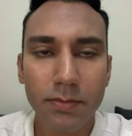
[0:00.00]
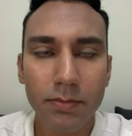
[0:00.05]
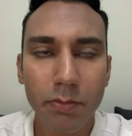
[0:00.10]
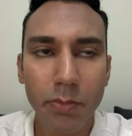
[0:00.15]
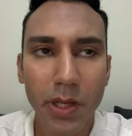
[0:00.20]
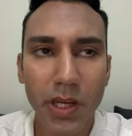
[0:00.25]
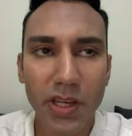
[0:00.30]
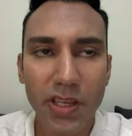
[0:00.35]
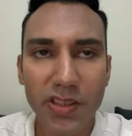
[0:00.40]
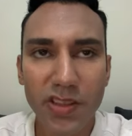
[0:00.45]

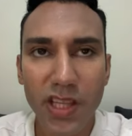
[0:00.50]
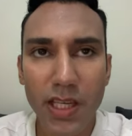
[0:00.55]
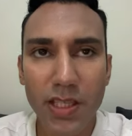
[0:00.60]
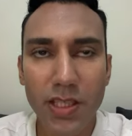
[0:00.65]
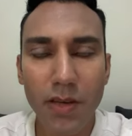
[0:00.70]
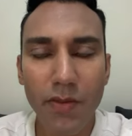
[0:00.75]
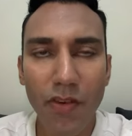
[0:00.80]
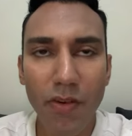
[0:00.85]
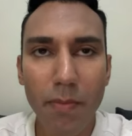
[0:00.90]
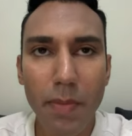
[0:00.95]
Because
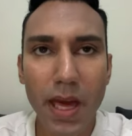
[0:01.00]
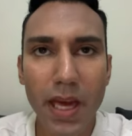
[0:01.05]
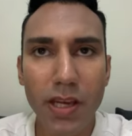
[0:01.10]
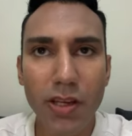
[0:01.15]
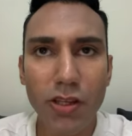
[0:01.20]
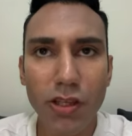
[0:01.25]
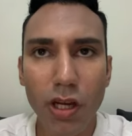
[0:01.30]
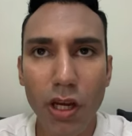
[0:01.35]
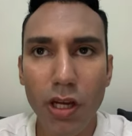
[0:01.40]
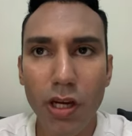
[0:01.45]
this
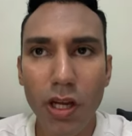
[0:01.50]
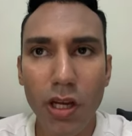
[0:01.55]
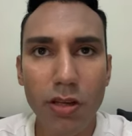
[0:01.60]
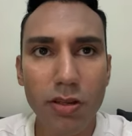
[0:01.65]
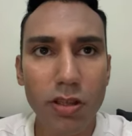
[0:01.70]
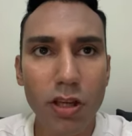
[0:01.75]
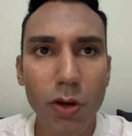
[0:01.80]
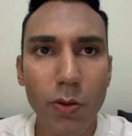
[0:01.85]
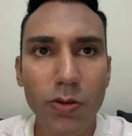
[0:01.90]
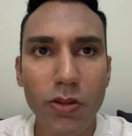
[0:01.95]
information
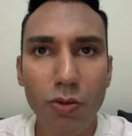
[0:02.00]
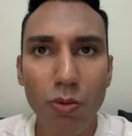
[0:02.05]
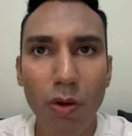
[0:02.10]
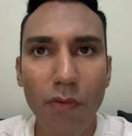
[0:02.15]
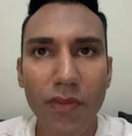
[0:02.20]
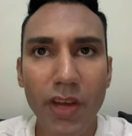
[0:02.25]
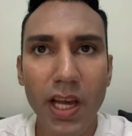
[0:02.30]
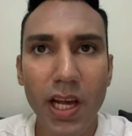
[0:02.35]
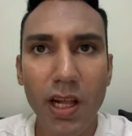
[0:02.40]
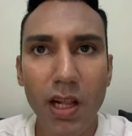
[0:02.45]
is going to
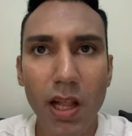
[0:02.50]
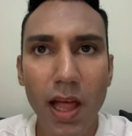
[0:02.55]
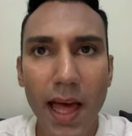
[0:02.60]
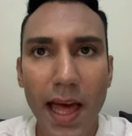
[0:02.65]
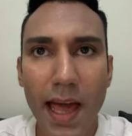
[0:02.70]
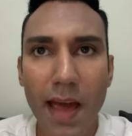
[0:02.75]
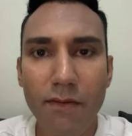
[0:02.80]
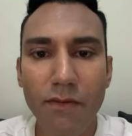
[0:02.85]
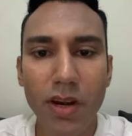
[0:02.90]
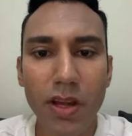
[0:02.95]
reveal
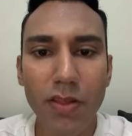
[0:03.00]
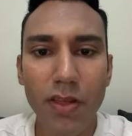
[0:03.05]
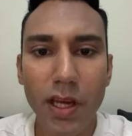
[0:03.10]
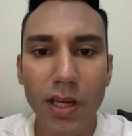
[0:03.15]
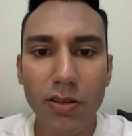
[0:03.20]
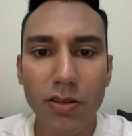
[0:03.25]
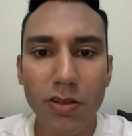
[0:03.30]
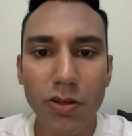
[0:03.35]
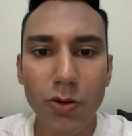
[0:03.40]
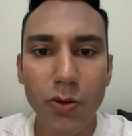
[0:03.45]

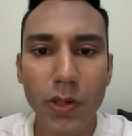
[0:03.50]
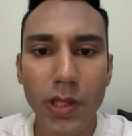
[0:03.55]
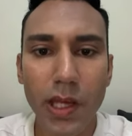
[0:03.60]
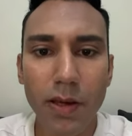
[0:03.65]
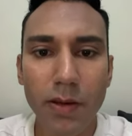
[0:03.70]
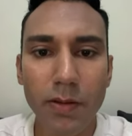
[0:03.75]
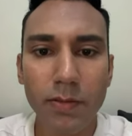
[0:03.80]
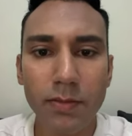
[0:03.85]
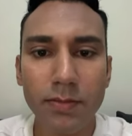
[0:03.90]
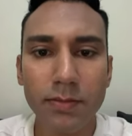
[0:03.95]
everything to you.